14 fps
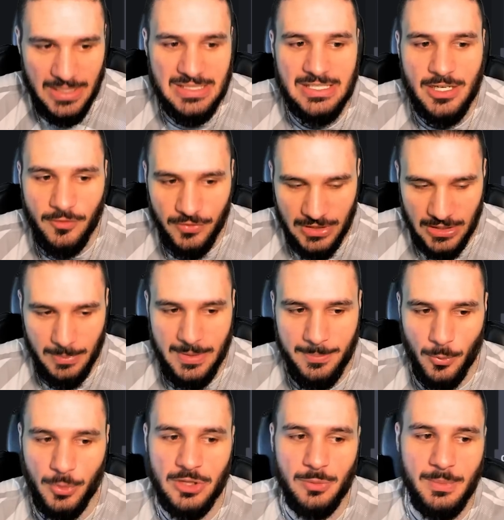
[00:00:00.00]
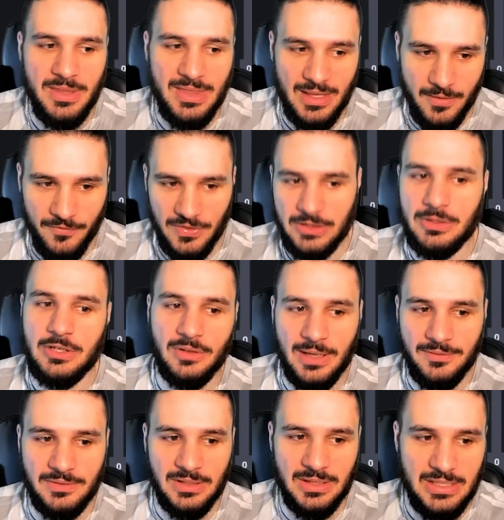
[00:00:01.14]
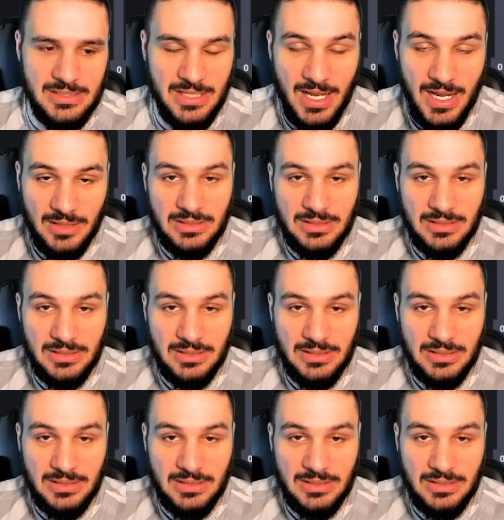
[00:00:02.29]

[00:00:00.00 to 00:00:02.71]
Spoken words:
myself and the people with me that have theory crafted this,